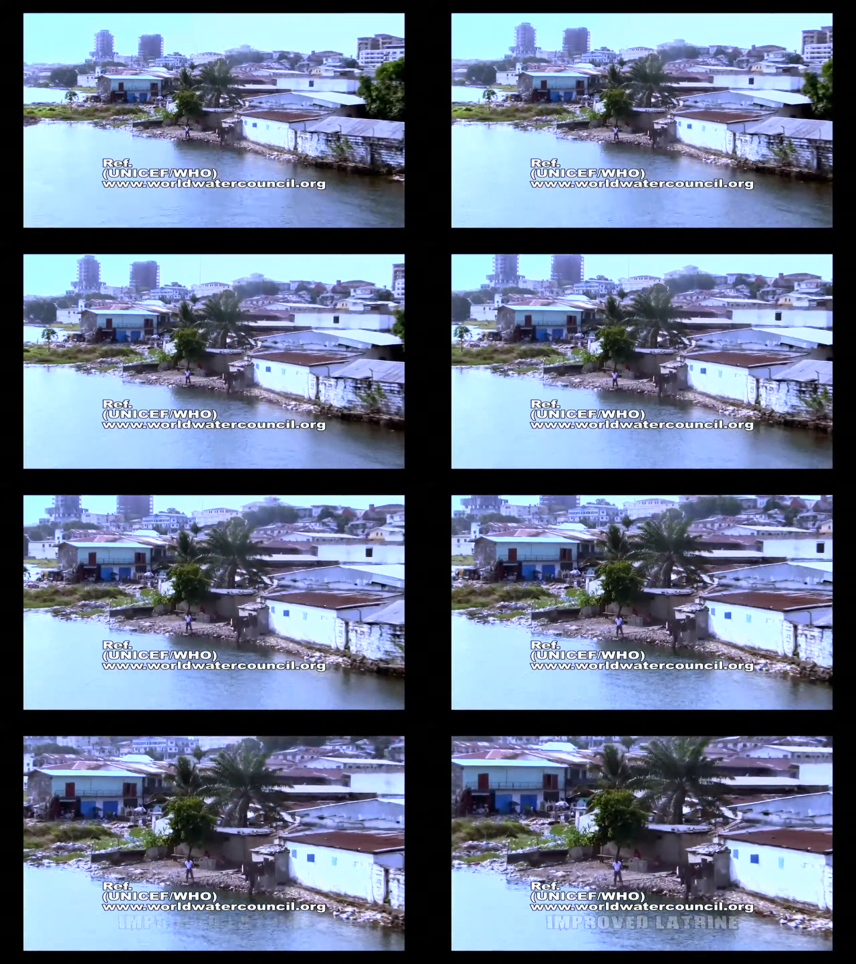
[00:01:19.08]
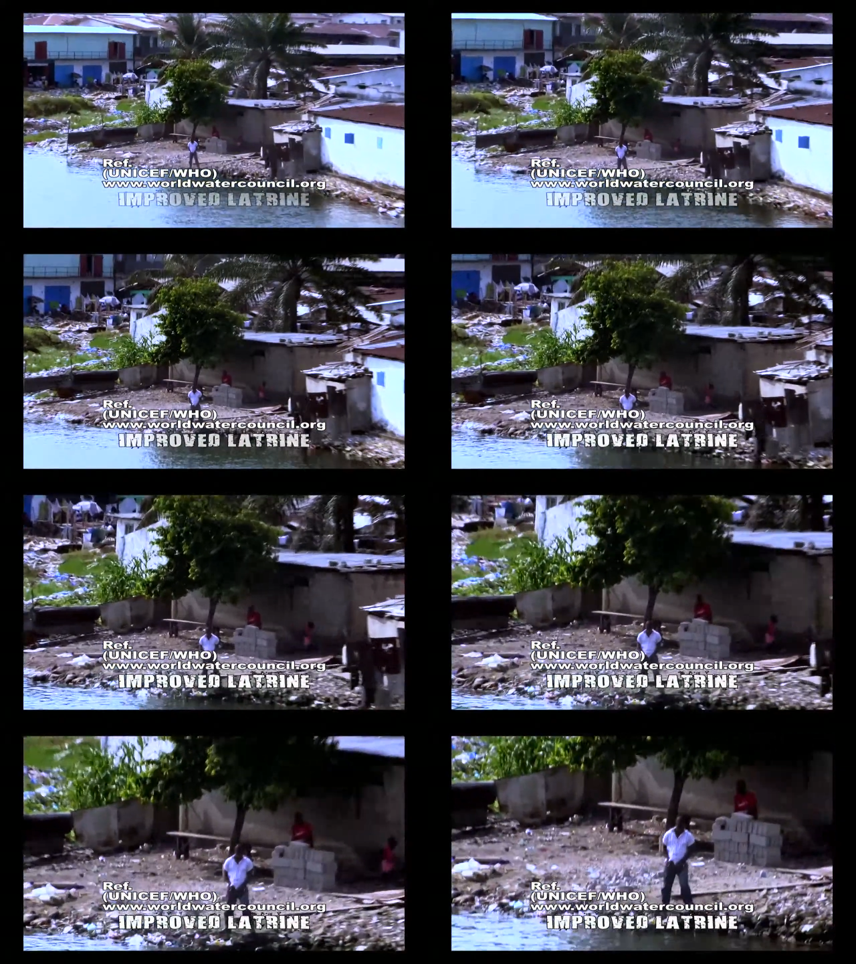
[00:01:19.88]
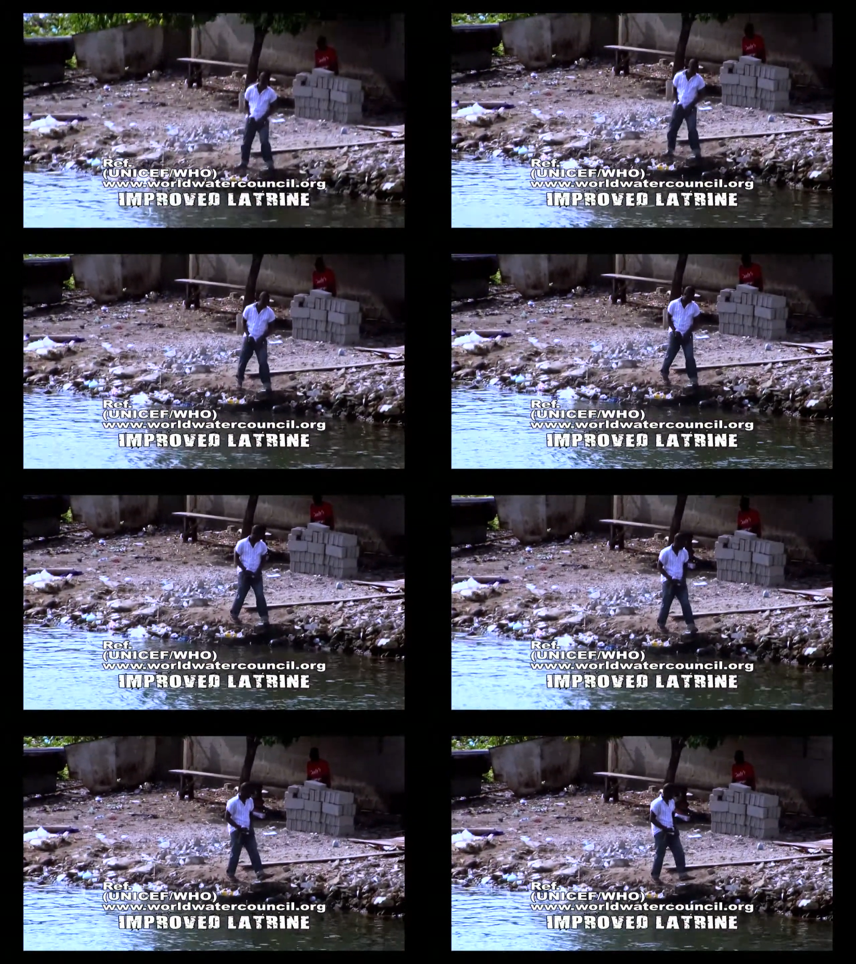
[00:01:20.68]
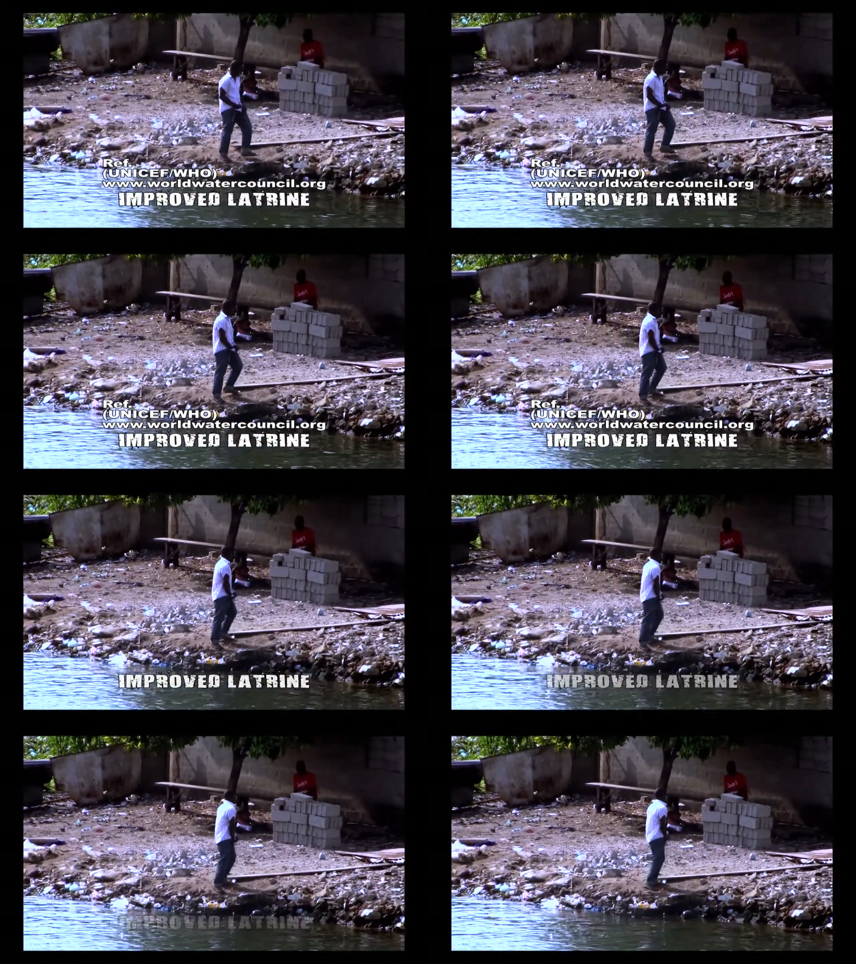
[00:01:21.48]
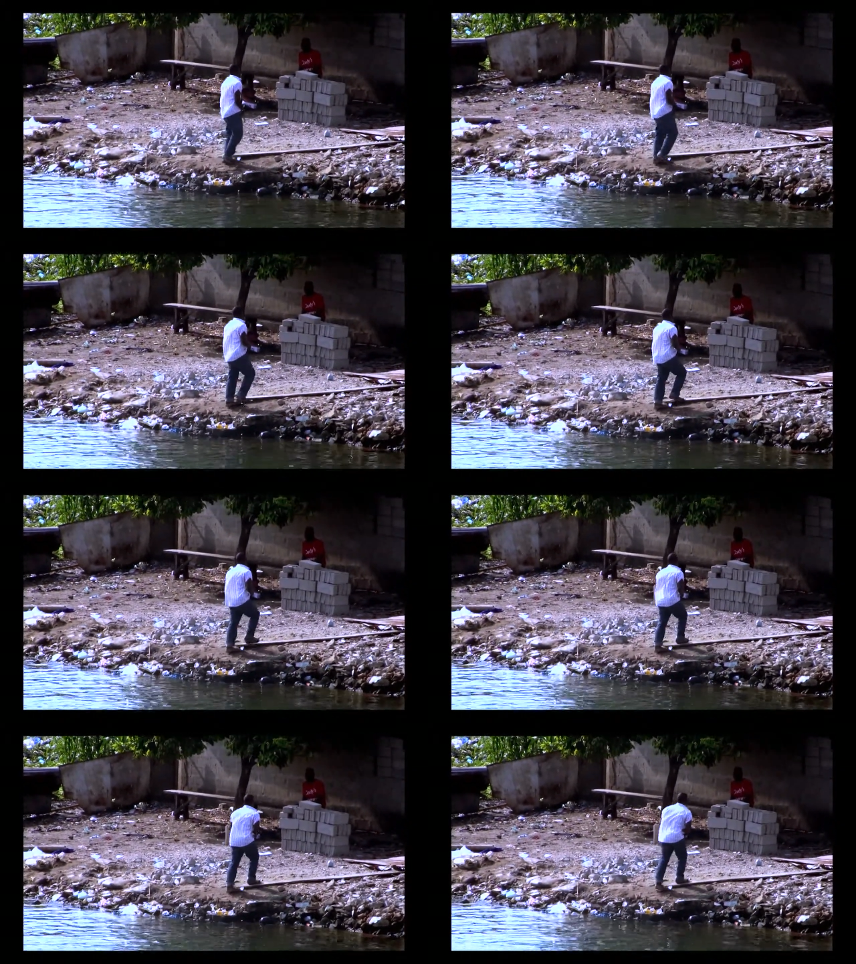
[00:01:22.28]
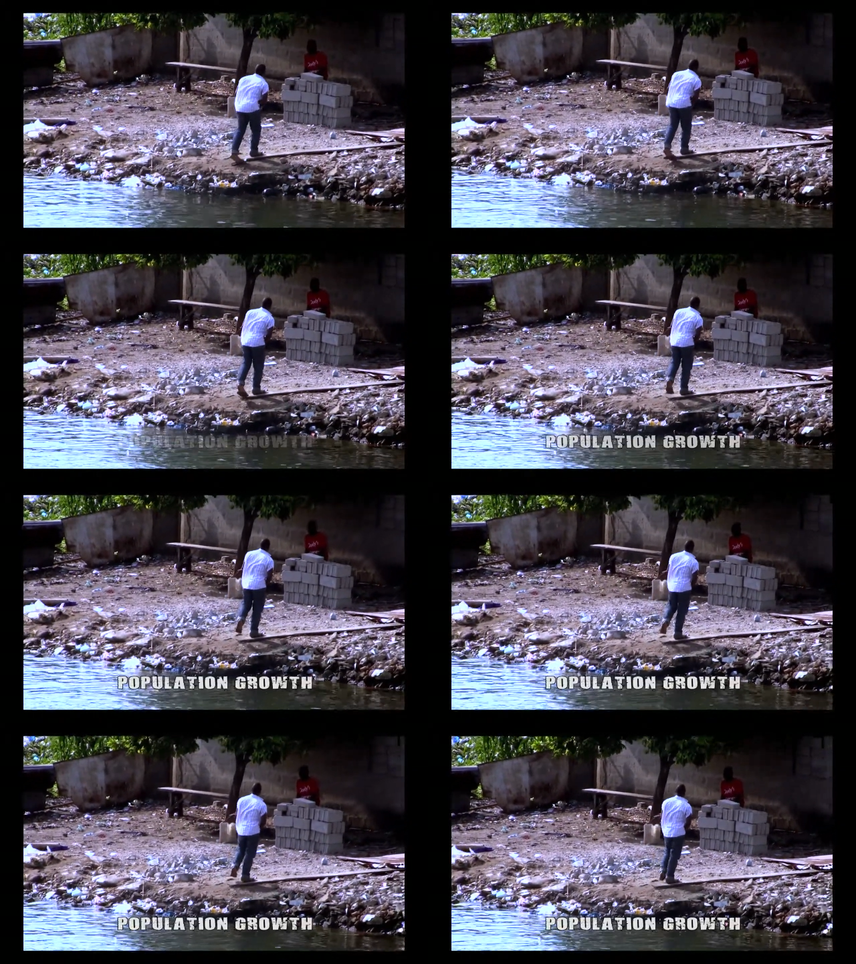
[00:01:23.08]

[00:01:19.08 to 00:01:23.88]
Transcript: No face is visible, so there are no lips to read.